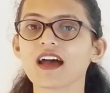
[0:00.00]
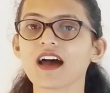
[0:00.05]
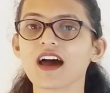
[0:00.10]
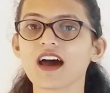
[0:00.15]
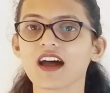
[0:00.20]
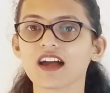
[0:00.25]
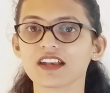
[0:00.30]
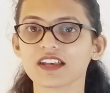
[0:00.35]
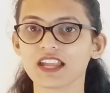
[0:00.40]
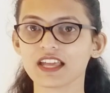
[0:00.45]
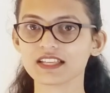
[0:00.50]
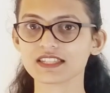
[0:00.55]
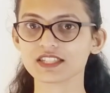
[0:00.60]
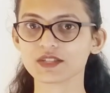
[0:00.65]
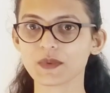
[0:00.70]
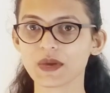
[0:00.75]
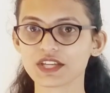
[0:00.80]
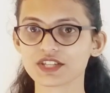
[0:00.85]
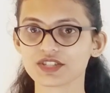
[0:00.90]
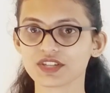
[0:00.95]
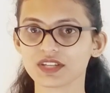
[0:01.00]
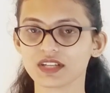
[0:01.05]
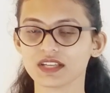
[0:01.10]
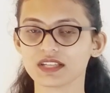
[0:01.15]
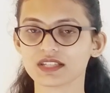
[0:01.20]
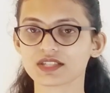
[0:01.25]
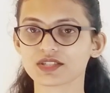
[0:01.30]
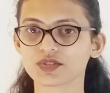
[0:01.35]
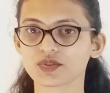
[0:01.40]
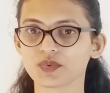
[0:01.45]
Our next question
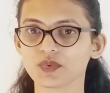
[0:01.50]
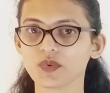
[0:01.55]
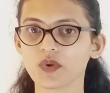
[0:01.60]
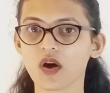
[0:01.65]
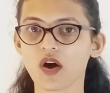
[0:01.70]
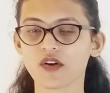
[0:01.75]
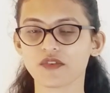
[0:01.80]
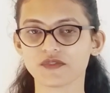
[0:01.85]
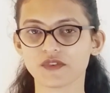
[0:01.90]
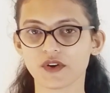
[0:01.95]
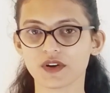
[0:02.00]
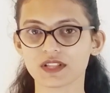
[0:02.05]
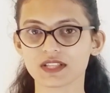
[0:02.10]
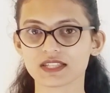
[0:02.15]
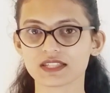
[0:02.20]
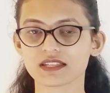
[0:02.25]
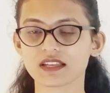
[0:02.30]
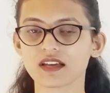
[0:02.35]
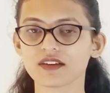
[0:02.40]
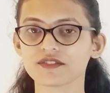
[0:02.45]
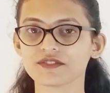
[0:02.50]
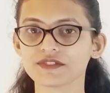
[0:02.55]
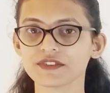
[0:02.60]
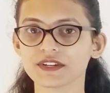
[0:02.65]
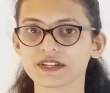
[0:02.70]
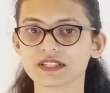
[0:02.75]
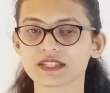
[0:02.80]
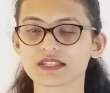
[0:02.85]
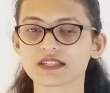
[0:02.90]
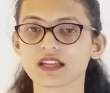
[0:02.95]
is true or false.
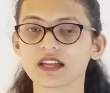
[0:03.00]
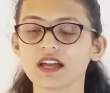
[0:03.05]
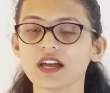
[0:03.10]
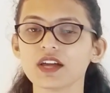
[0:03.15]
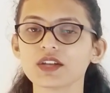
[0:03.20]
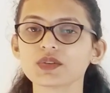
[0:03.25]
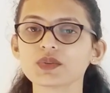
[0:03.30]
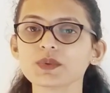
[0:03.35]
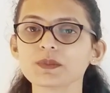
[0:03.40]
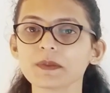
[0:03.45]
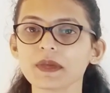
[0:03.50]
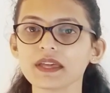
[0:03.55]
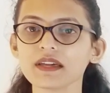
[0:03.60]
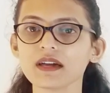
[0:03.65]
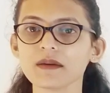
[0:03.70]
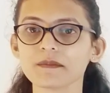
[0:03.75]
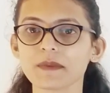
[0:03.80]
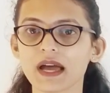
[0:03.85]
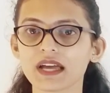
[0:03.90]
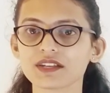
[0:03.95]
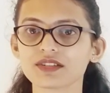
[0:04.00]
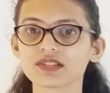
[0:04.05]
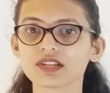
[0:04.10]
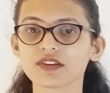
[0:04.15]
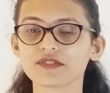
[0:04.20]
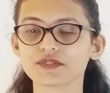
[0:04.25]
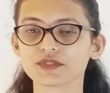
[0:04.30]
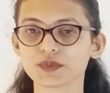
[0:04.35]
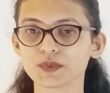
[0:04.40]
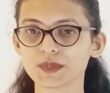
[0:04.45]
First, to make a battery
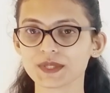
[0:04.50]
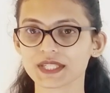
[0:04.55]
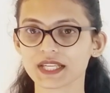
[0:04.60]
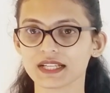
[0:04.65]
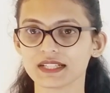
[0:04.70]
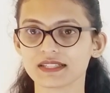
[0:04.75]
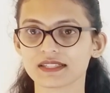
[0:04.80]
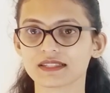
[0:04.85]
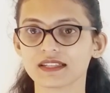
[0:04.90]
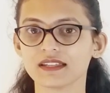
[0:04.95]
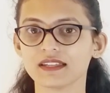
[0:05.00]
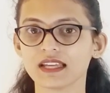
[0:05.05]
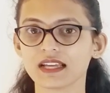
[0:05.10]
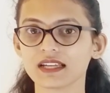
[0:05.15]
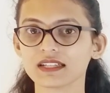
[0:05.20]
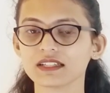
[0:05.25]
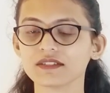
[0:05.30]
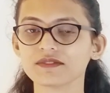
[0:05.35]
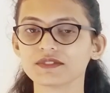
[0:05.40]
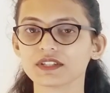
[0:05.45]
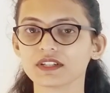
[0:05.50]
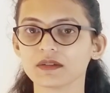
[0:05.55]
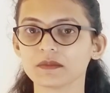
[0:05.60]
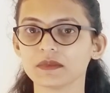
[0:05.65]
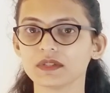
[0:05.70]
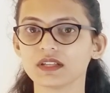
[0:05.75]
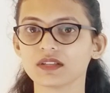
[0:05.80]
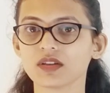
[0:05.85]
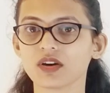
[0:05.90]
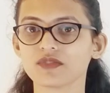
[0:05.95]
of two cells, the negative
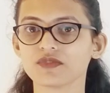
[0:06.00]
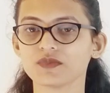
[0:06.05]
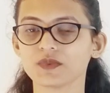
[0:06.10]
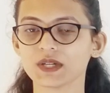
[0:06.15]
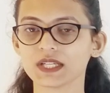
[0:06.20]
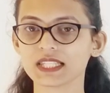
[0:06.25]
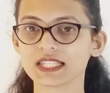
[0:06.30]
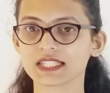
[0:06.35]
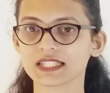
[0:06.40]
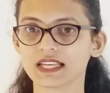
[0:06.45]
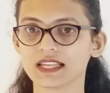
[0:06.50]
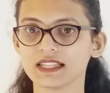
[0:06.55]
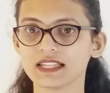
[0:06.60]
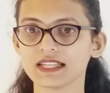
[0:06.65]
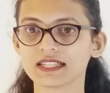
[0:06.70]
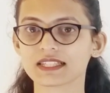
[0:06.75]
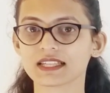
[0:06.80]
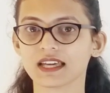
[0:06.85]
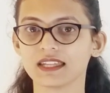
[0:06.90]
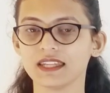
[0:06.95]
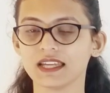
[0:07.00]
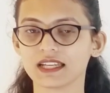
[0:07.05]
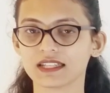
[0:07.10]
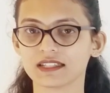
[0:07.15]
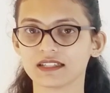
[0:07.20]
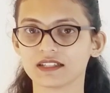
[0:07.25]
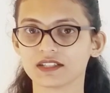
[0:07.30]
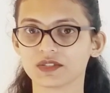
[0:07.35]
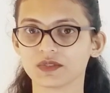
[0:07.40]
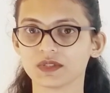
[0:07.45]
terminal of one cell is
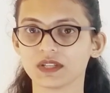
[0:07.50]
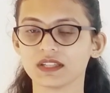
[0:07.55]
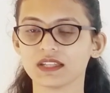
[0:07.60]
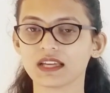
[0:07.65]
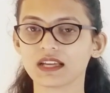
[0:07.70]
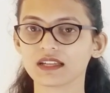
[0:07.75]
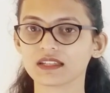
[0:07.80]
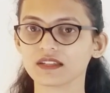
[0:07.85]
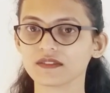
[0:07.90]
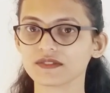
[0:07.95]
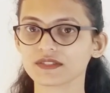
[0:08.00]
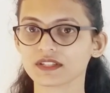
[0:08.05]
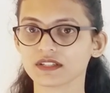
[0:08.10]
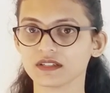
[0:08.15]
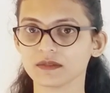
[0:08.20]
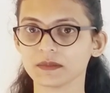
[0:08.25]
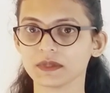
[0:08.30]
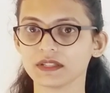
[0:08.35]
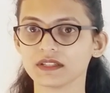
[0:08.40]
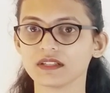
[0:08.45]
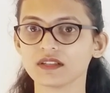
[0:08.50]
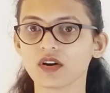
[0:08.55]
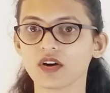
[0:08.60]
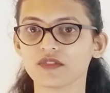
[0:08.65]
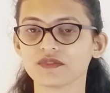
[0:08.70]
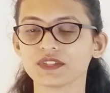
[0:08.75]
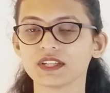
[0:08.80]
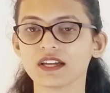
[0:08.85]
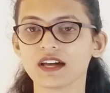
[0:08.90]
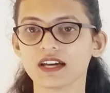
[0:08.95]
connected to the negative terminal
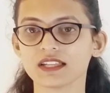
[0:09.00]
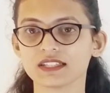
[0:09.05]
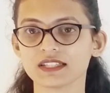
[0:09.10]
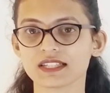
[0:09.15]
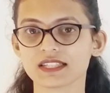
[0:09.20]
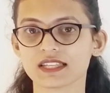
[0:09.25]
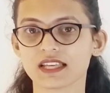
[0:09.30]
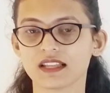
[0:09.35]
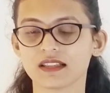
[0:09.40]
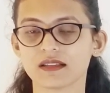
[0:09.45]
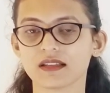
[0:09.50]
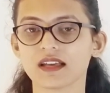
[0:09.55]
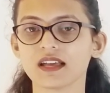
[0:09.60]
of the other cell.